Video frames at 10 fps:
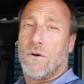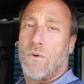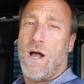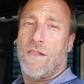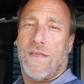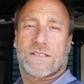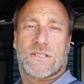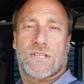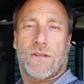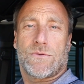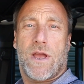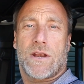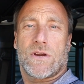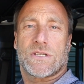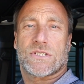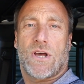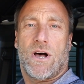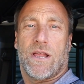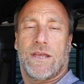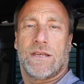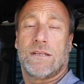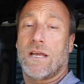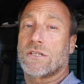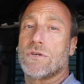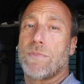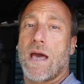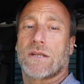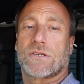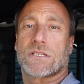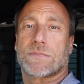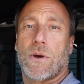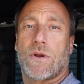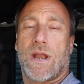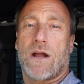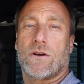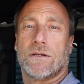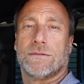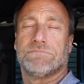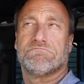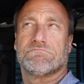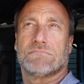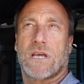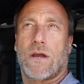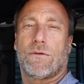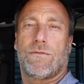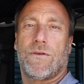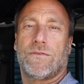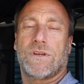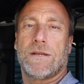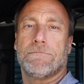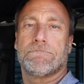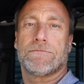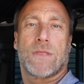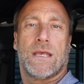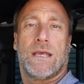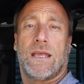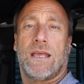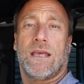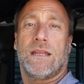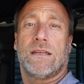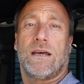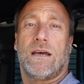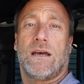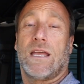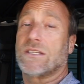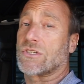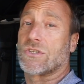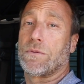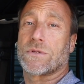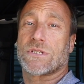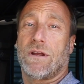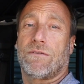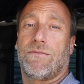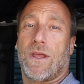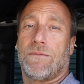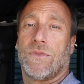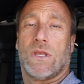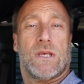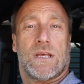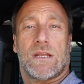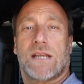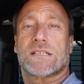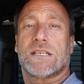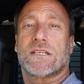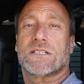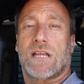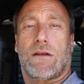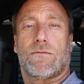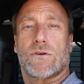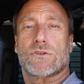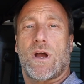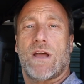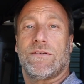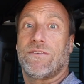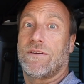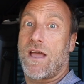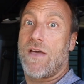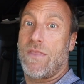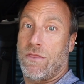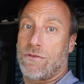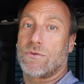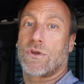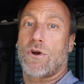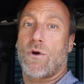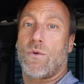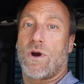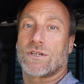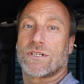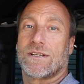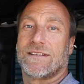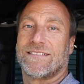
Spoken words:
Well, and that's the Sunrider install. Not too bad, took us about an hour and 15, and it's a super snug fit. Next thing is to take it for a drive and then through the car wash.